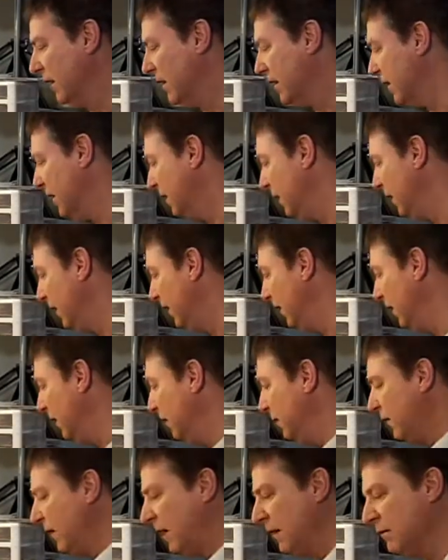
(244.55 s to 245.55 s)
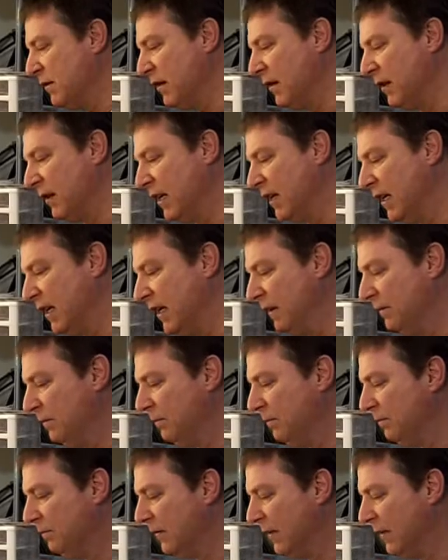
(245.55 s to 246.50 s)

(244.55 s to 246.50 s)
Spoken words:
that's comes with the kit.